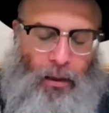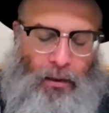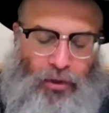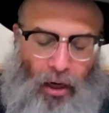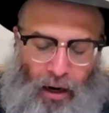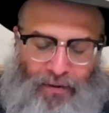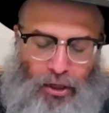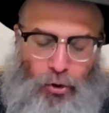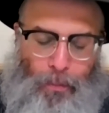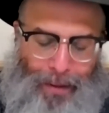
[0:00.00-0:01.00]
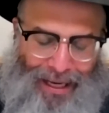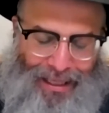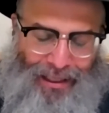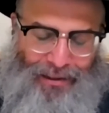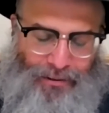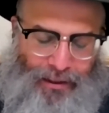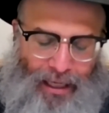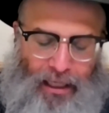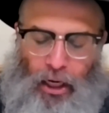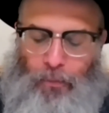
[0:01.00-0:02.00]
The other that you make it.
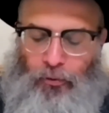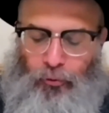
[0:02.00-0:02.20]
Yud